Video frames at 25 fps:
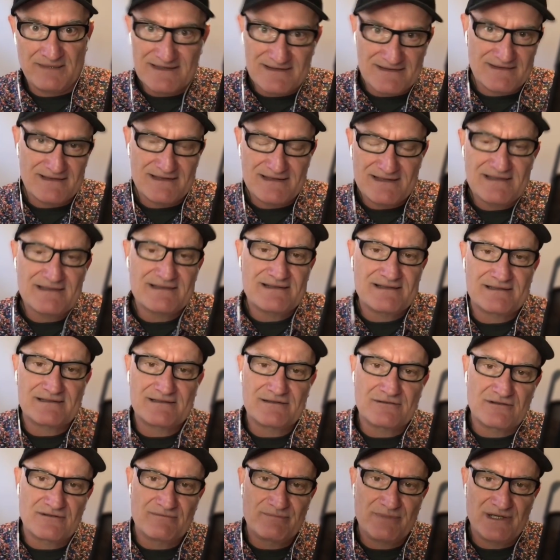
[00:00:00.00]
And this is the
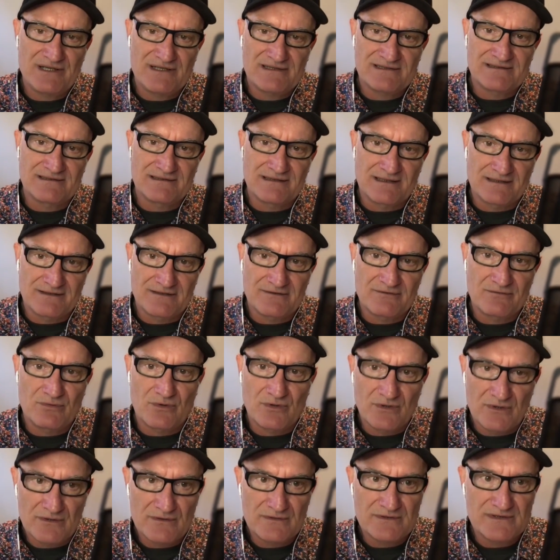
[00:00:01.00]
sort of person that the
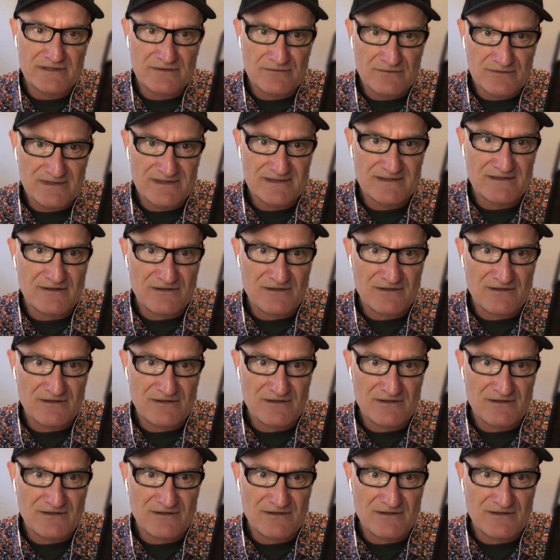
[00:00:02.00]
Royal Children's